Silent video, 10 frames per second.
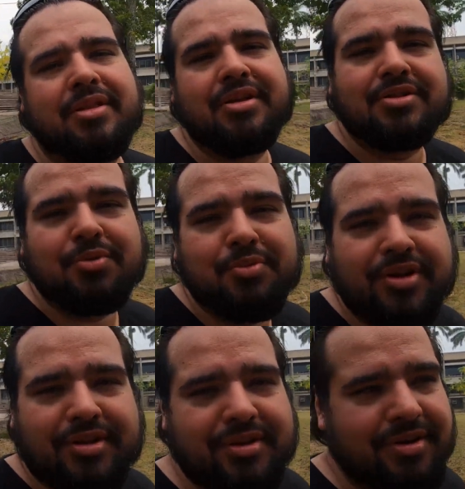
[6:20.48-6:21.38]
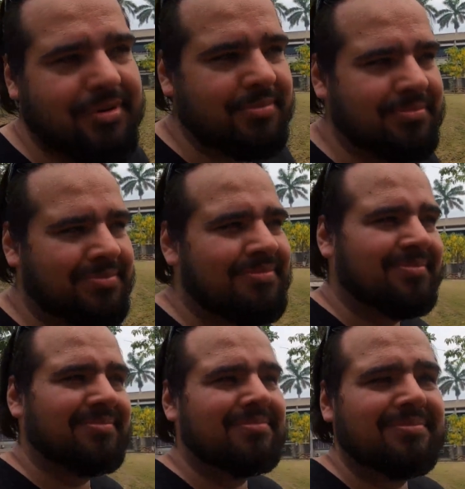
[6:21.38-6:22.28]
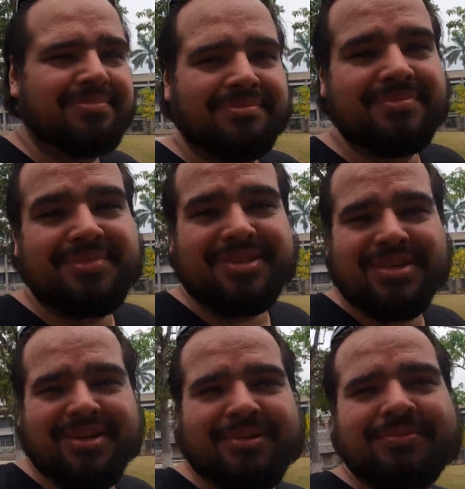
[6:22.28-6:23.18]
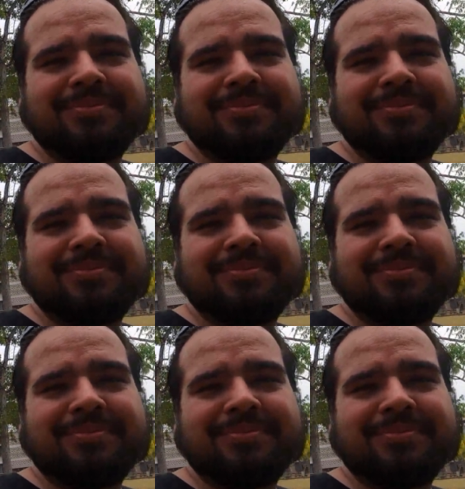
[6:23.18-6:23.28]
let's hope we get there. See ya.